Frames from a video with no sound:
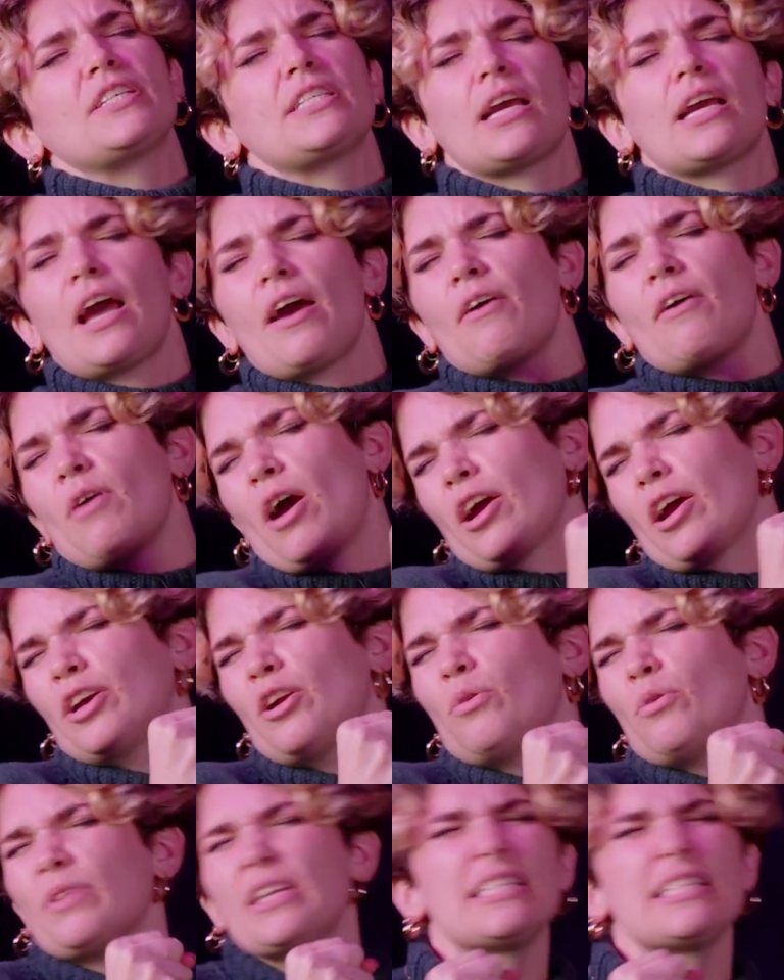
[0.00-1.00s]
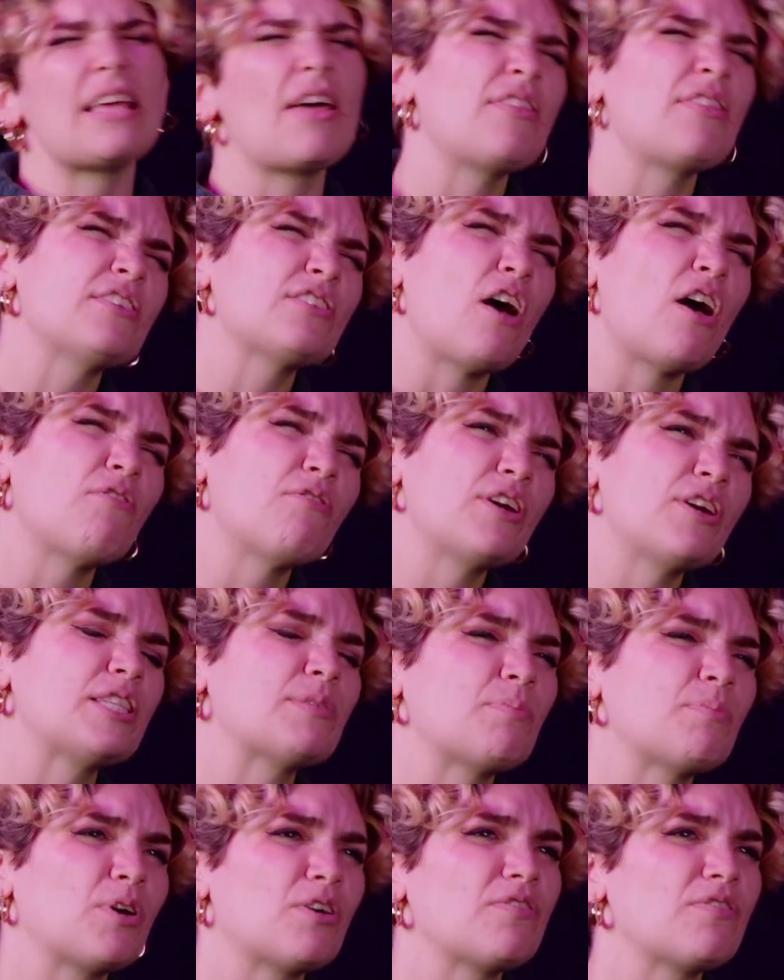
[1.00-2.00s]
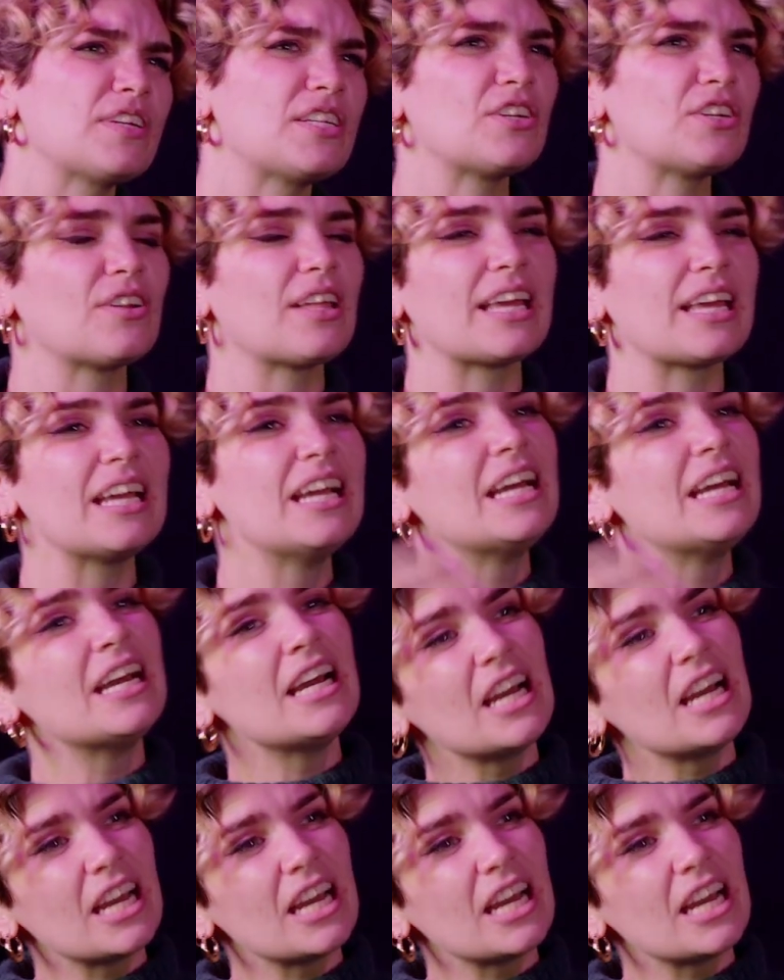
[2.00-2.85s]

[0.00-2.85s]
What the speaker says: I can only send this off when it's perfect. And you're like, no.